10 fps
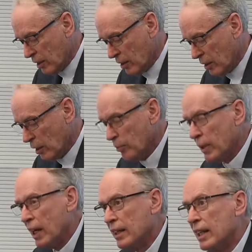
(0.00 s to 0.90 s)
Colin
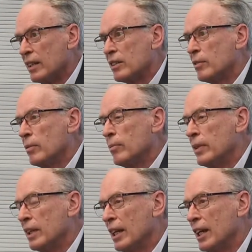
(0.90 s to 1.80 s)
Barnett
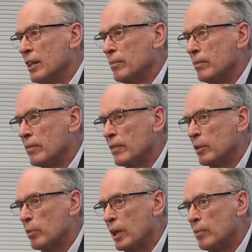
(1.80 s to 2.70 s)
became
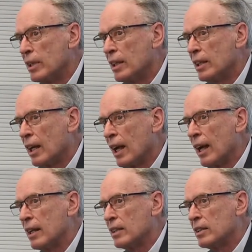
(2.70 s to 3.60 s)
the Premier,
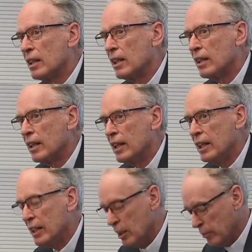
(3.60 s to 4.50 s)
and
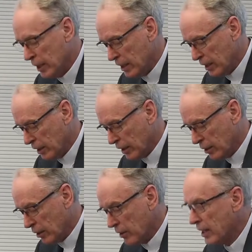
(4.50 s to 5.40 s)
he immediately
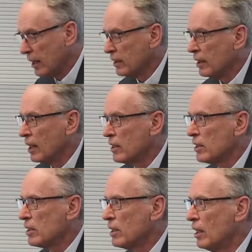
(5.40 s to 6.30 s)
contacted
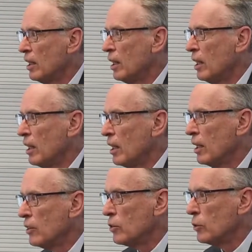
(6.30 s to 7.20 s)
us
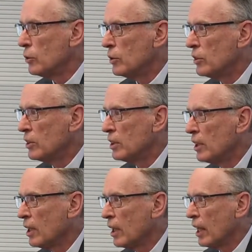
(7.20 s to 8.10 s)
and sought
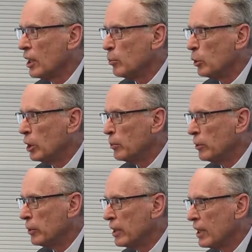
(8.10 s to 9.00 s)
an
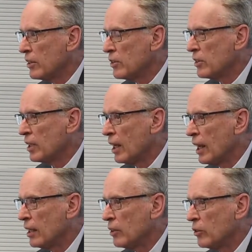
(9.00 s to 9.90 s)
appointment with us
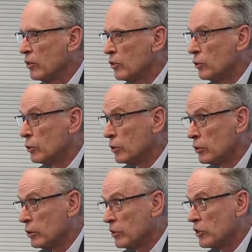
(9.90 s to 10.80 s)
and sought
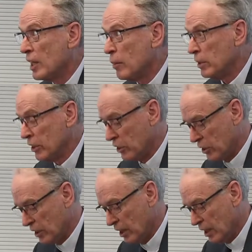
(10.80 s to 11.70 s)
to establish